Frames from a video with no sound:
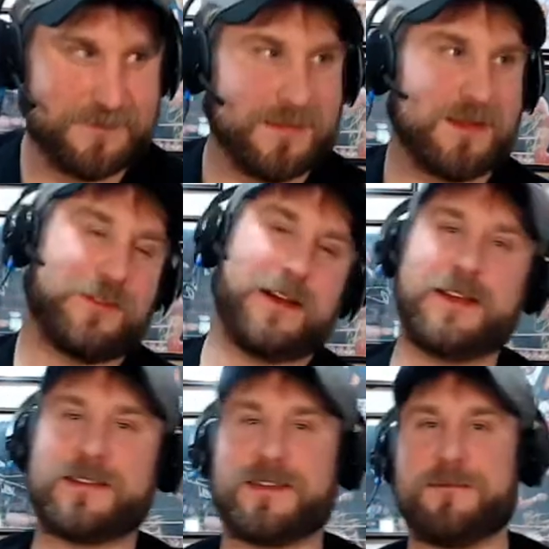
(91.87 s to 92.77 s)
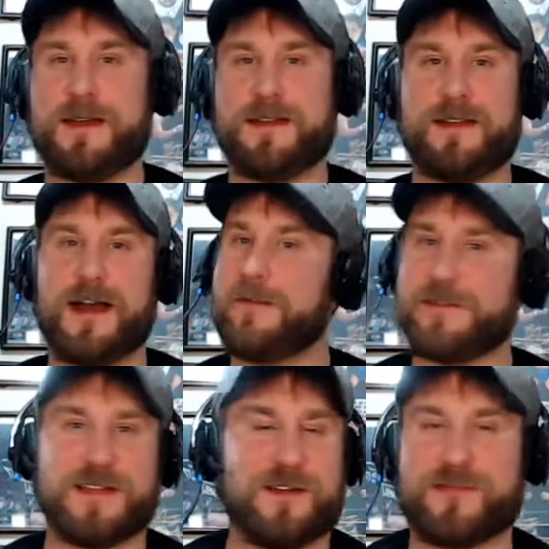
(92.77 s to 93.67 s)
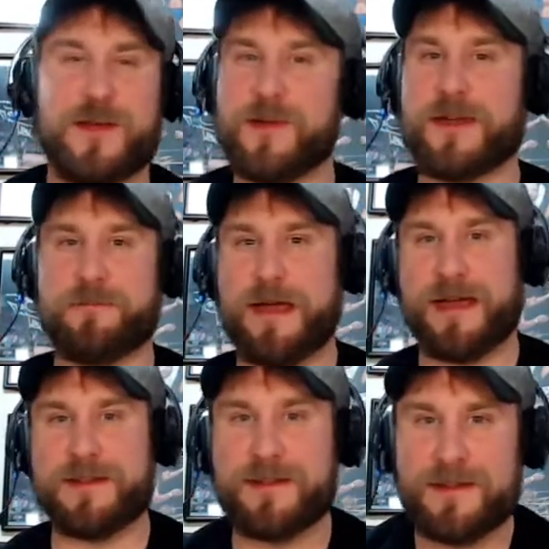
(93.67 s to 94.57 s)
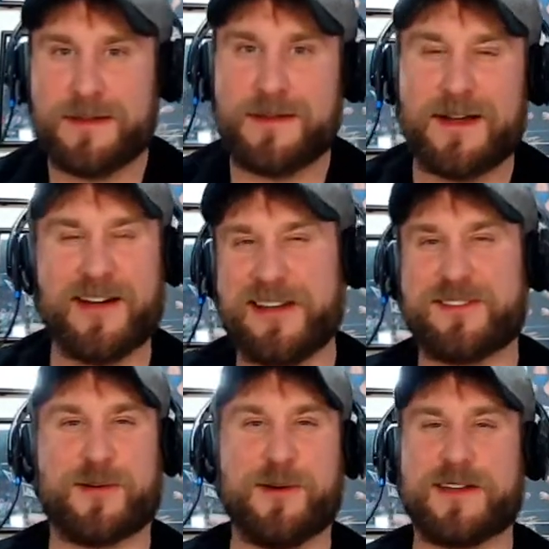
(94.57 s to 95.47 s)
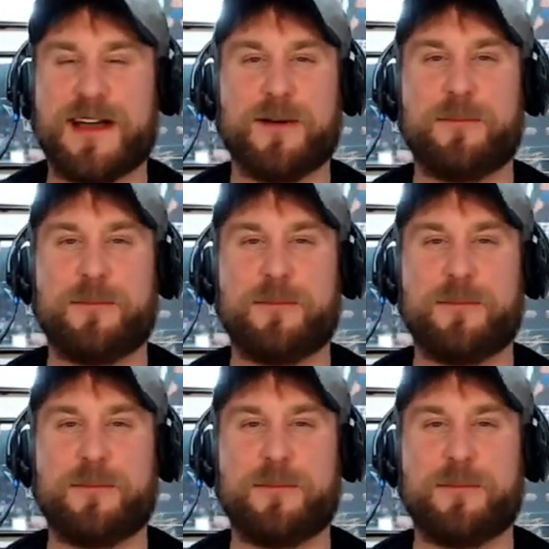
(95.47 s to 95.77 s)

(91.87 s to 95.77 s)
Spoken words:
Trying not to get banned here. I'm just here so I don't get banned. Oh, I just quoted Kyle.